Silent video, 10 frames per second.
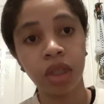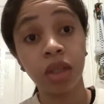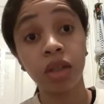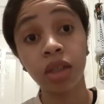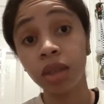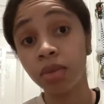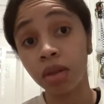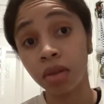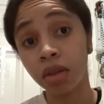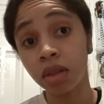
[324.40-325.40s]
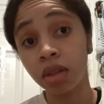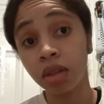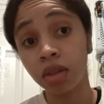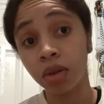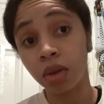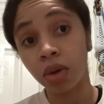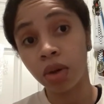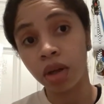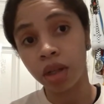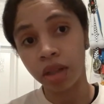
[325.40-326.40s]
Cream soda
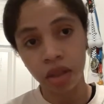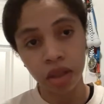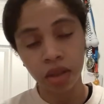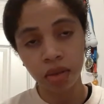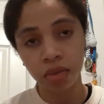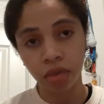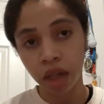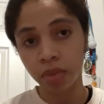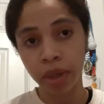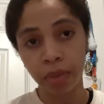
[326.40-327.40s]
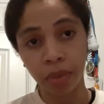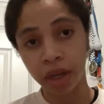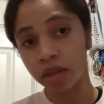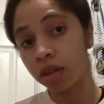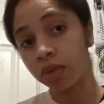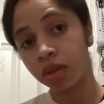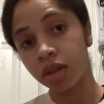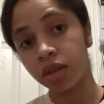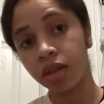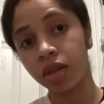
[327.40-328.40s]
is good. Doctor Pepper by itself is
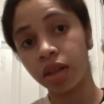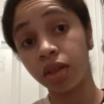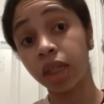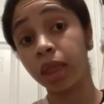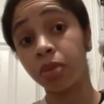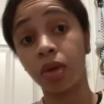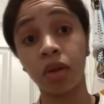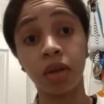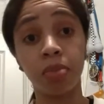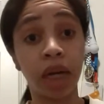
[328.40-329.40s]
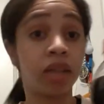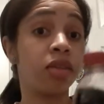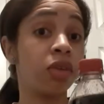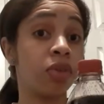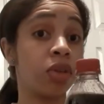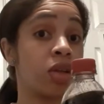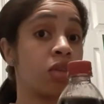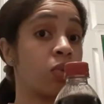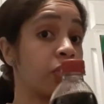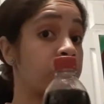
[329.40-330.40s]
good. Cream soda by itself is good.
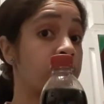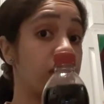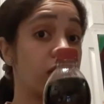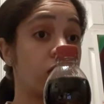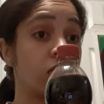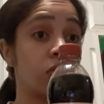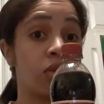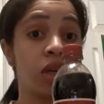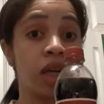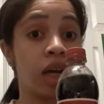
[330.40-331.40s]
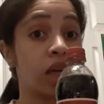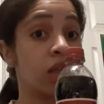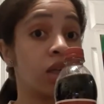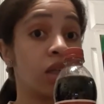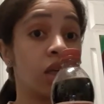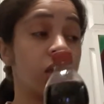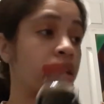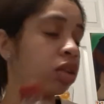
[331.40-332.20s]
So when you combine the two, hi yay yay.